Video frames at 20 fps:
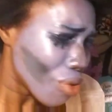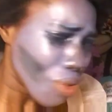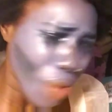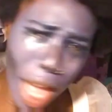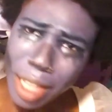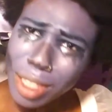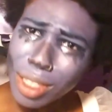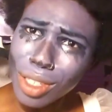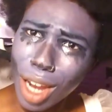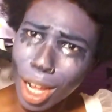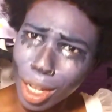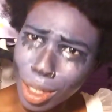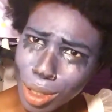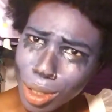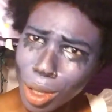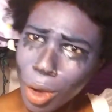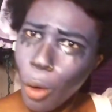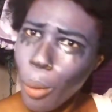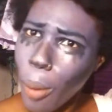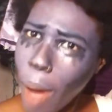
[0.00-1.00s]
that's not
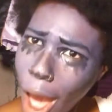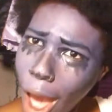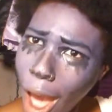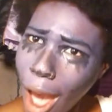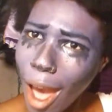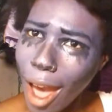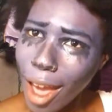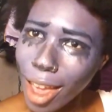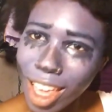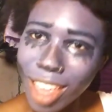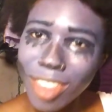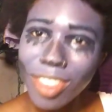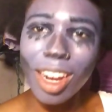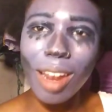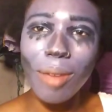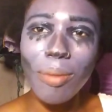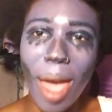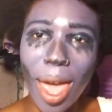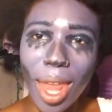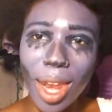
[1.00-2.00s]
so bad. And then
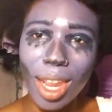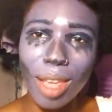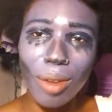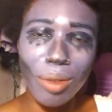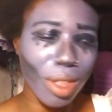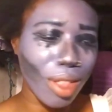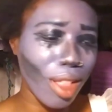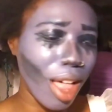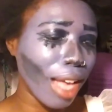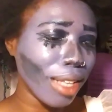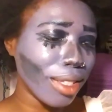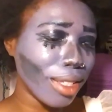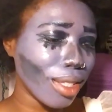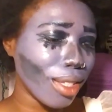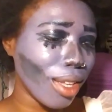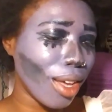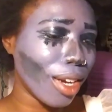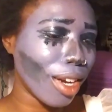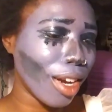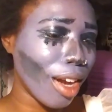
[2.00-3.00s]
I'm editing with glasses
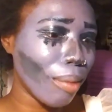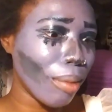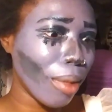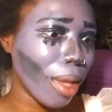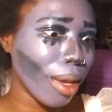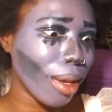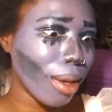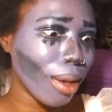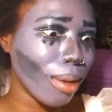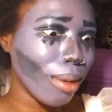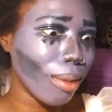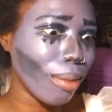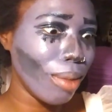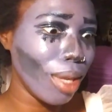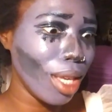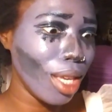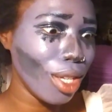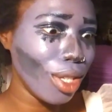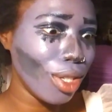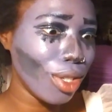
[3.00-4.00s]
on, and I'm like,
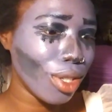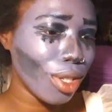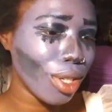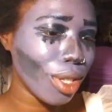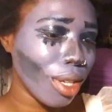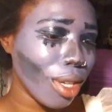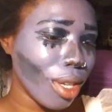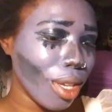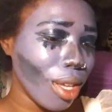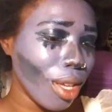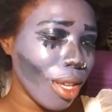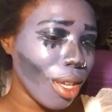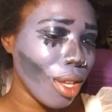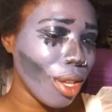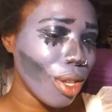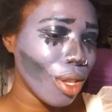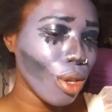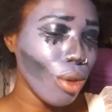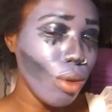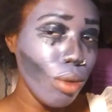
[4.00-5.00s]
bitch,
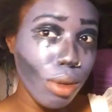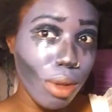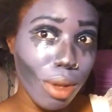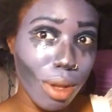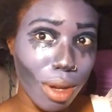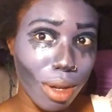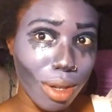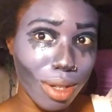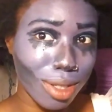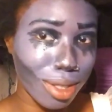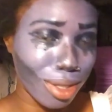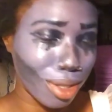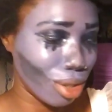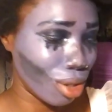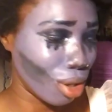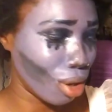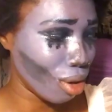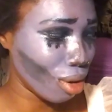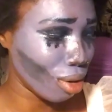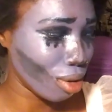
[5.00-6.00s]
you look
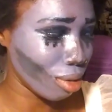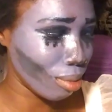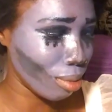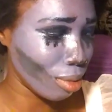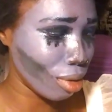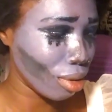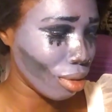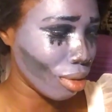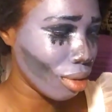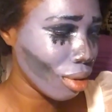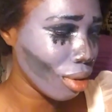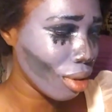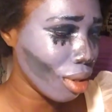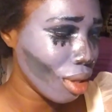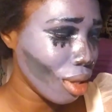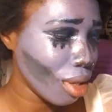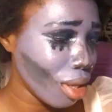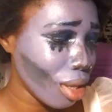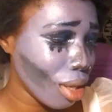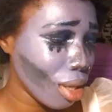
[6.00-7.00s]
terrible.
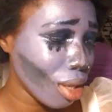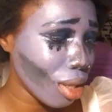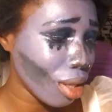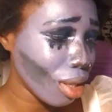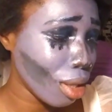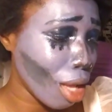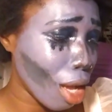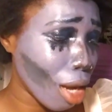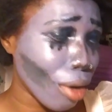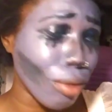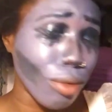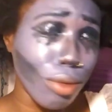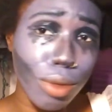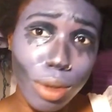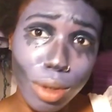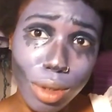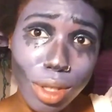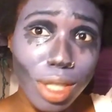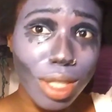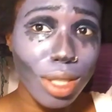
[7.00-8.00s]
Like,
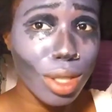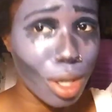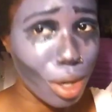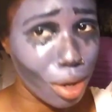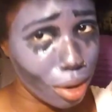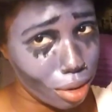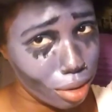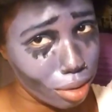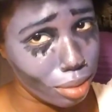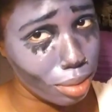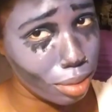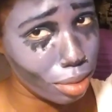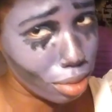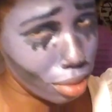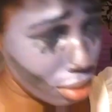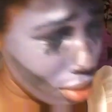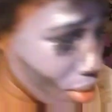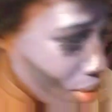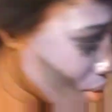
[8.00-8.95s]
really terrible.